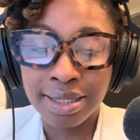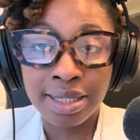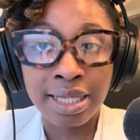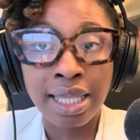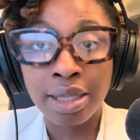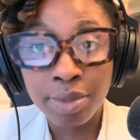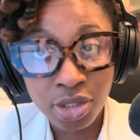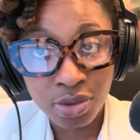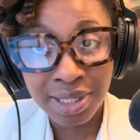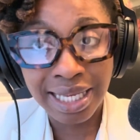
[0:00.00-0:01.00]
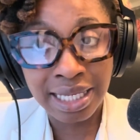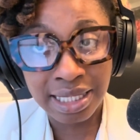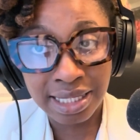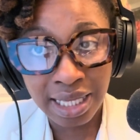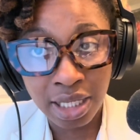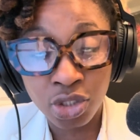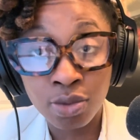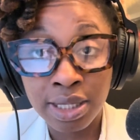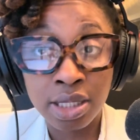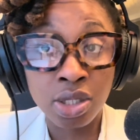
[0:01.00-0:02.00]
does not limit you to any state, you
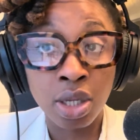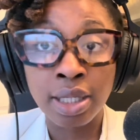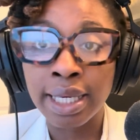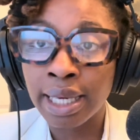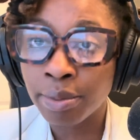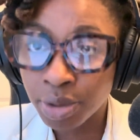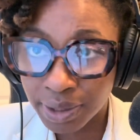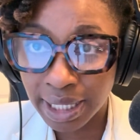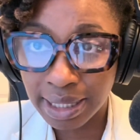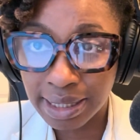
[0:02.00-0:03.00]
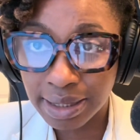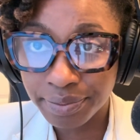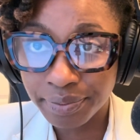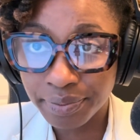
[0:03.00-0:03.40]
need to start looking at blue states.